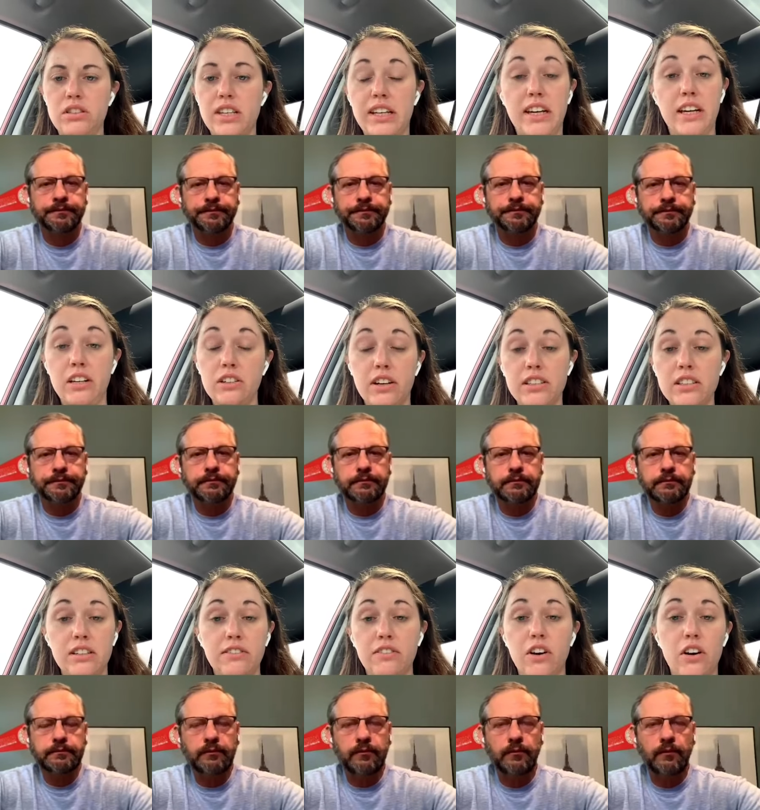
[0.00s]
Speaker 1: which is just like
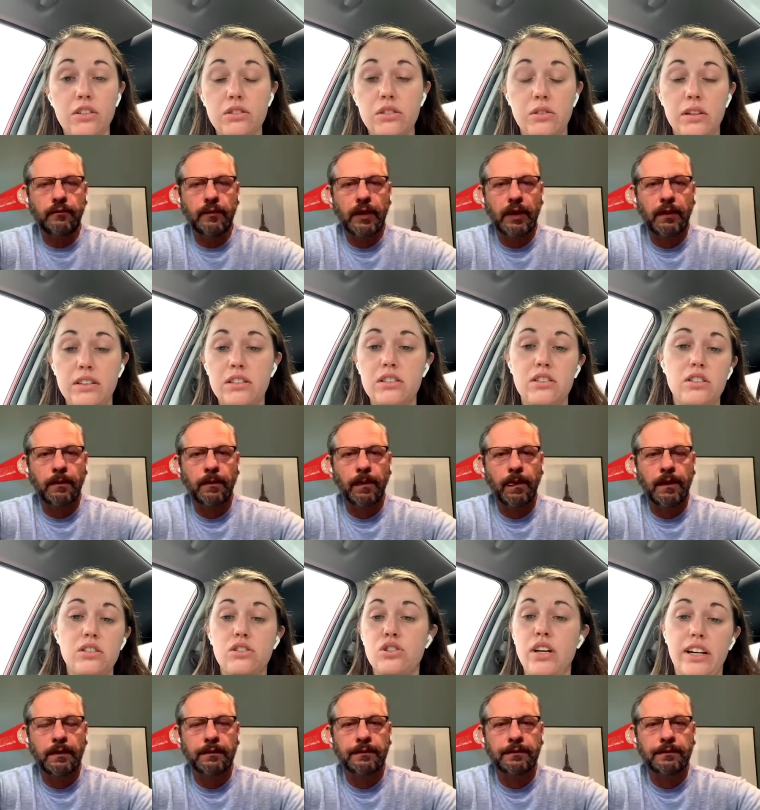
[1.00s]
interesting for all
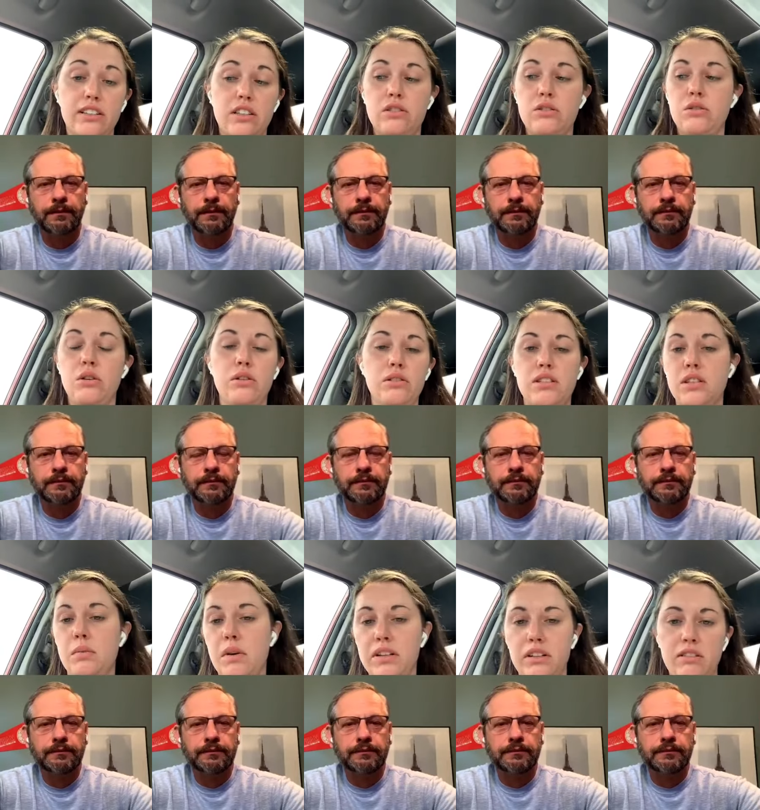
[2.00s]
students to just check
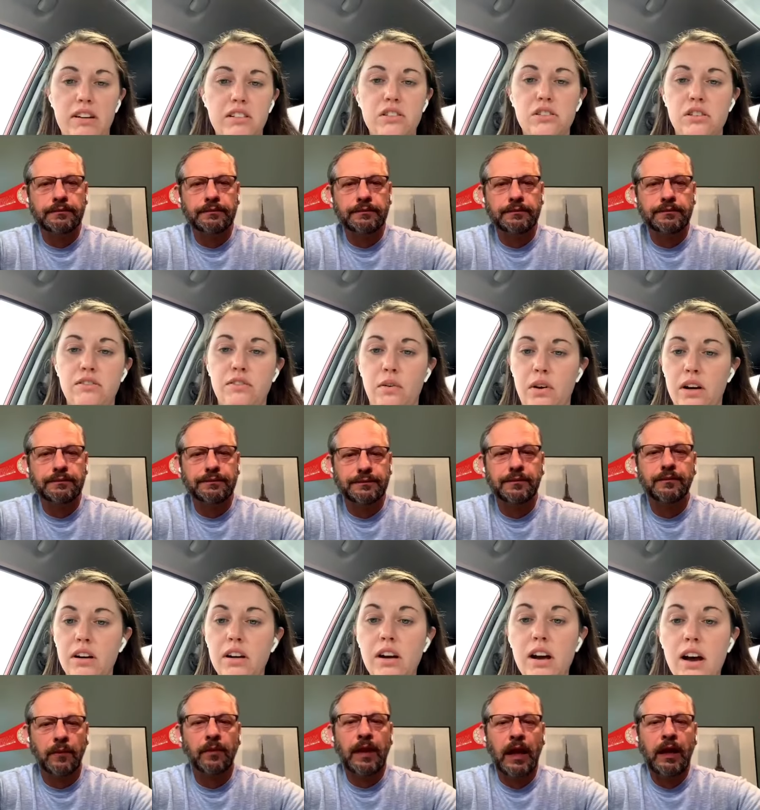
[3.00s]
Testudo to see what you're
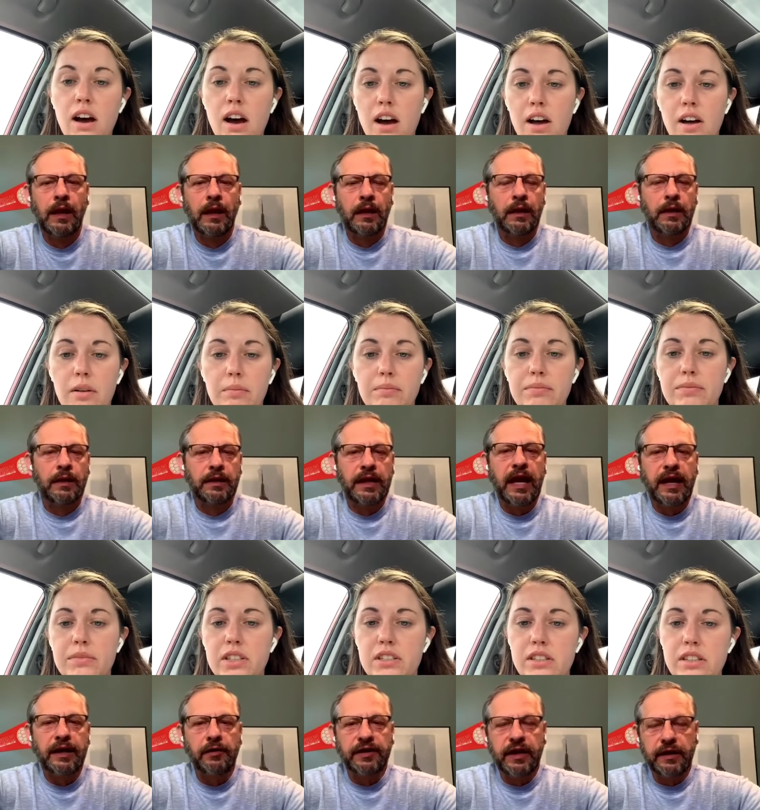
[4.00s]
registered for.
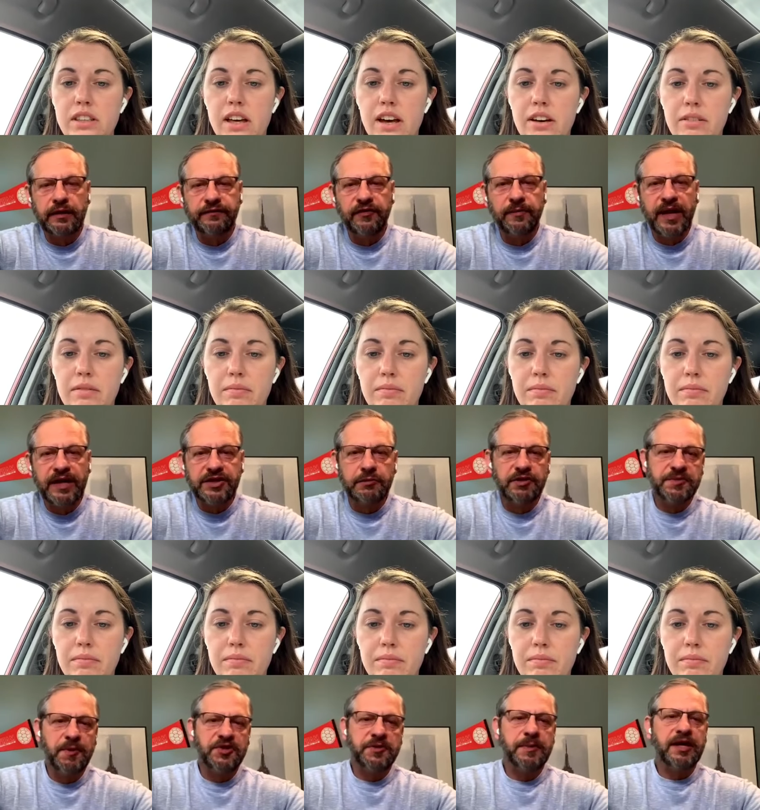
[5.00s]
Um, yeah, I know that
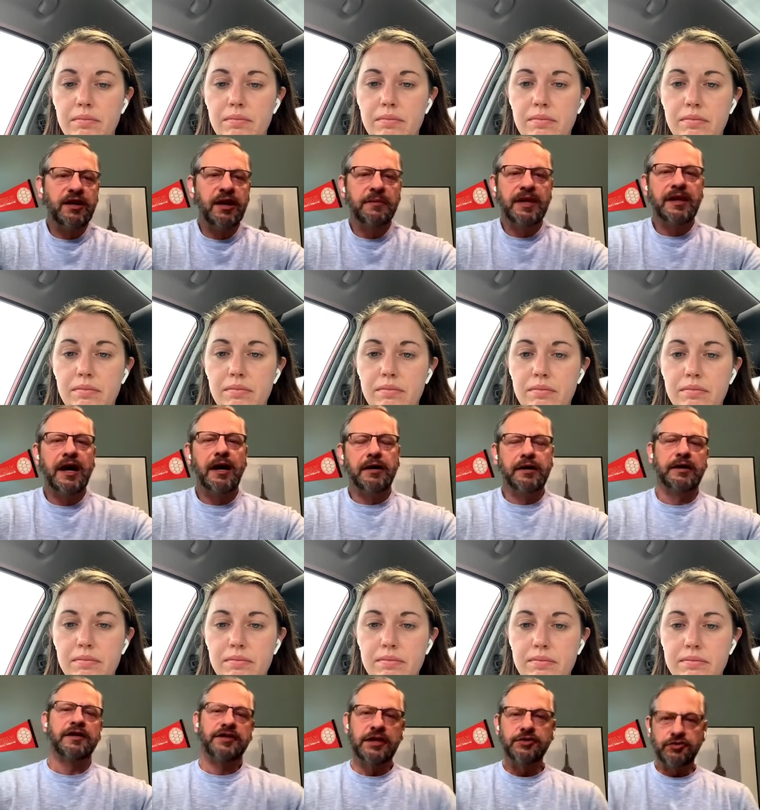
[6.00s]
information
Speaker 2: that. was supposed to be
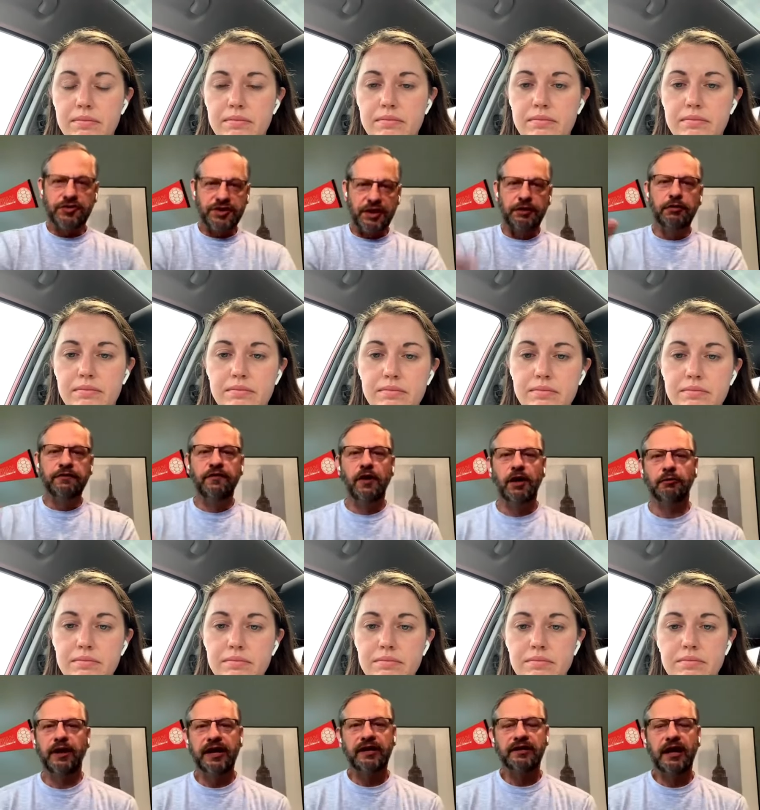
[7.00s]
coming out, and it's interesting.
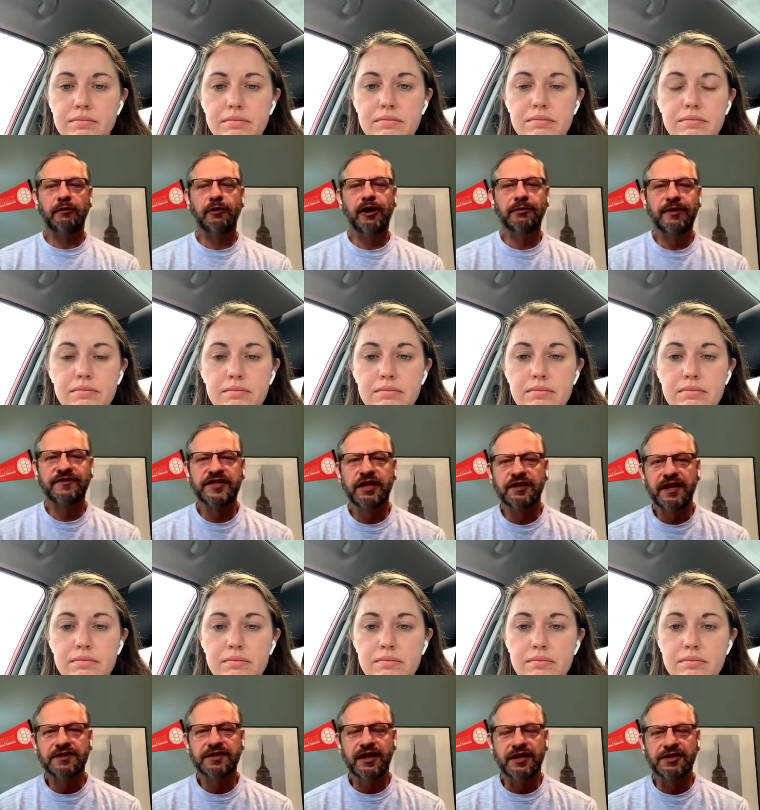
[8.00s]
You fall right in that
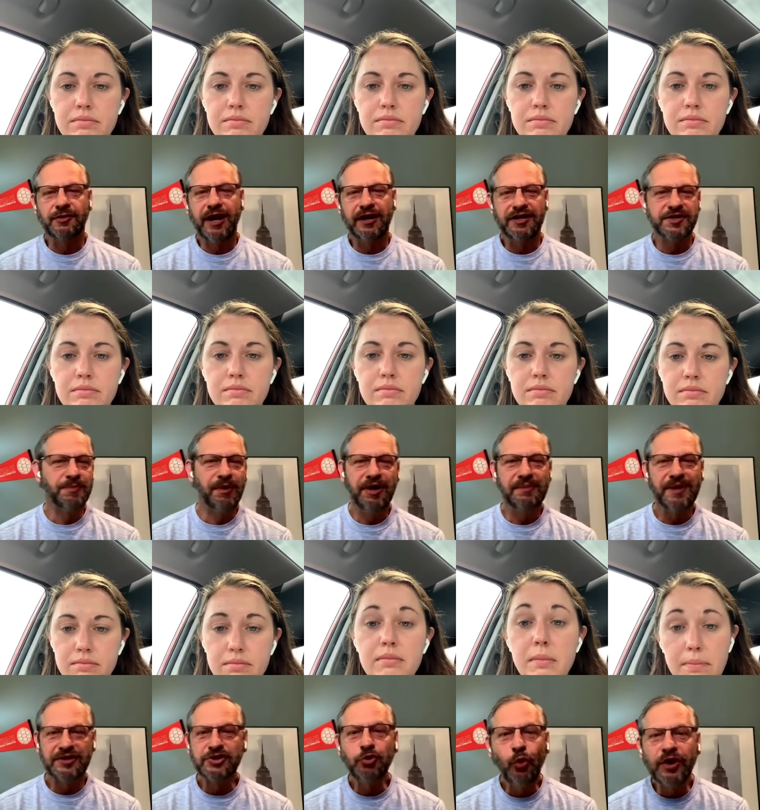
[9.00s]
realm of statistics, right?
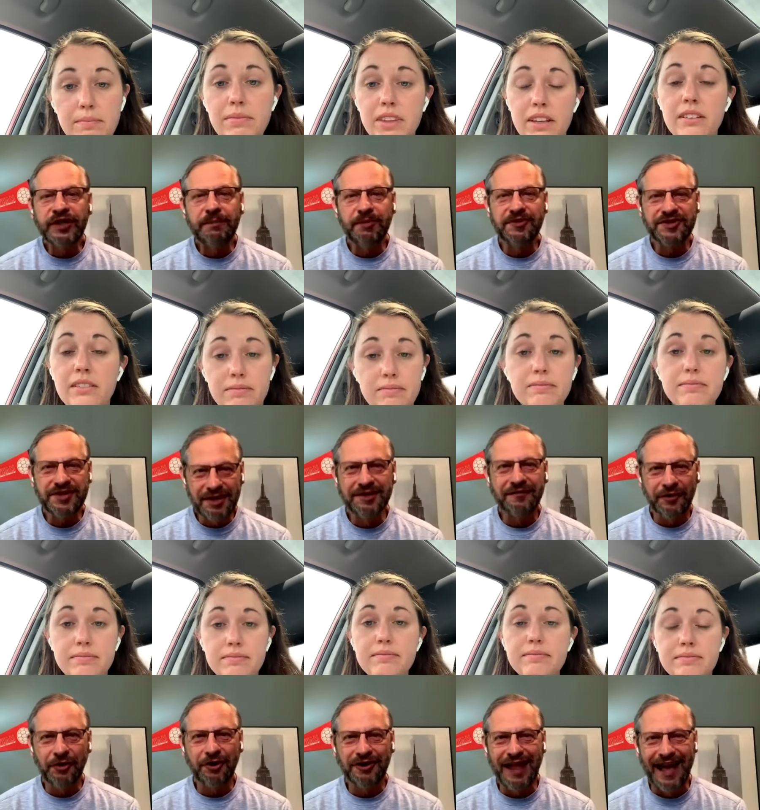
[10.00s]
Because pretty much
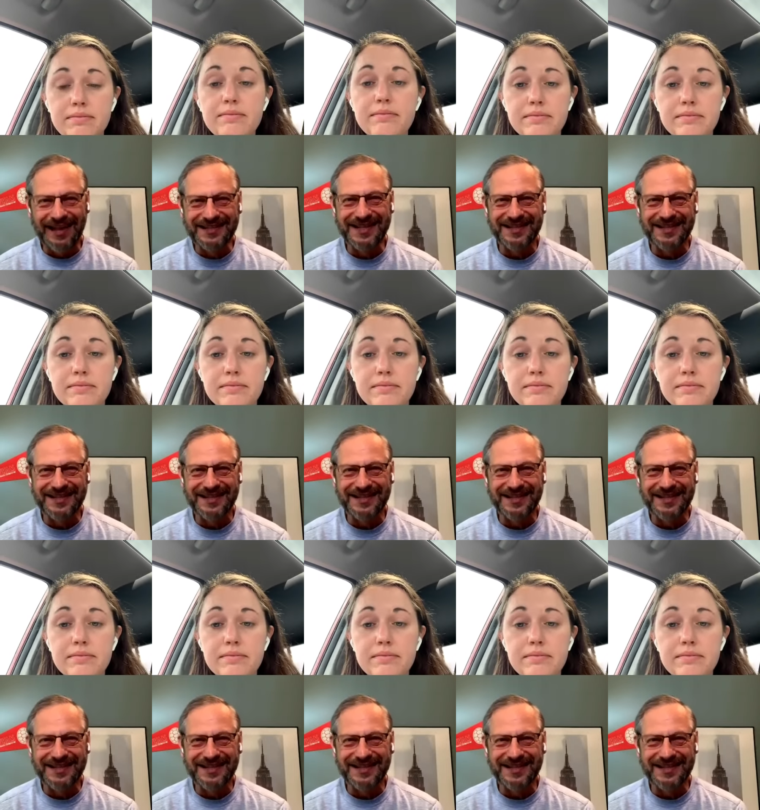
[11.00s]
20% it, of your